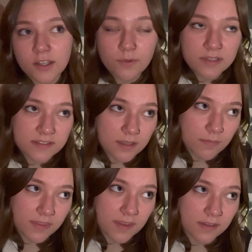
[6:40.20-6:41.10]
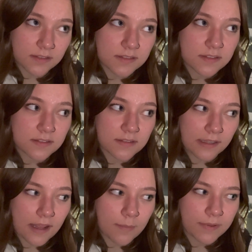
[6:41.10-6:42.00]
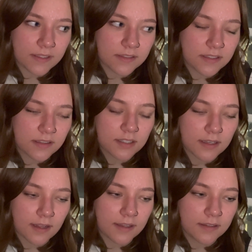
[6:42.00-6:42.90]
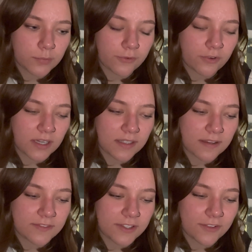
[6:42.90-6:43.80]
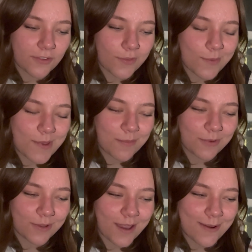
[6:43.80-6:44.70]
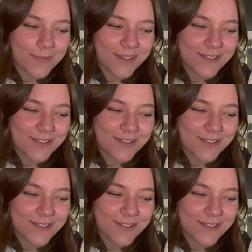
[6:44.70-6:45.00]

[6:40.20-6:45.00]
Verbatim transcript: there was some things that happened tonight before I left dinner though that made me really happy.